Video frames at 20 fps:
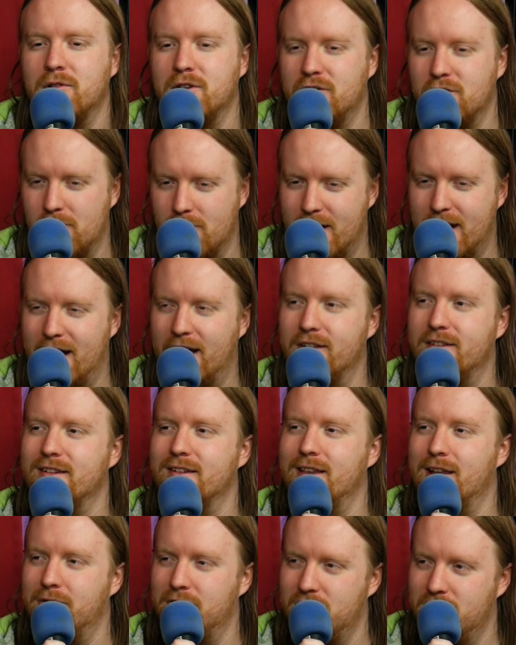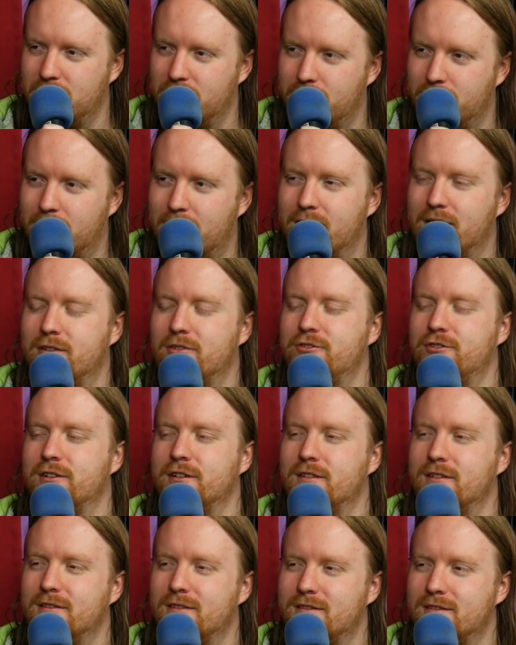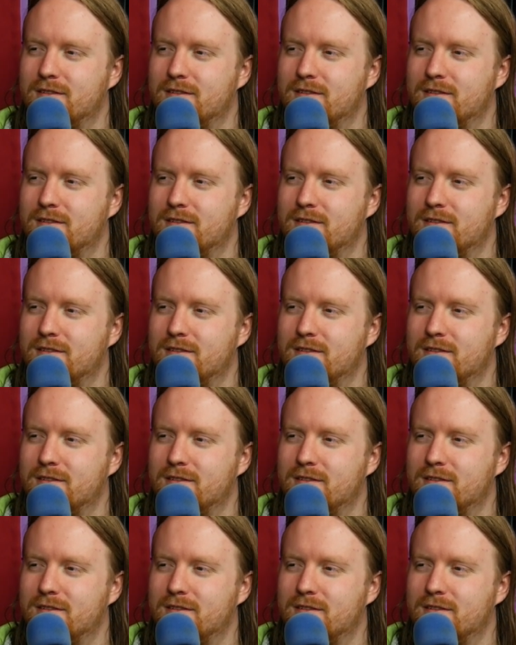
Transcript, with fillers: we do ads and then we do the Reddit shit.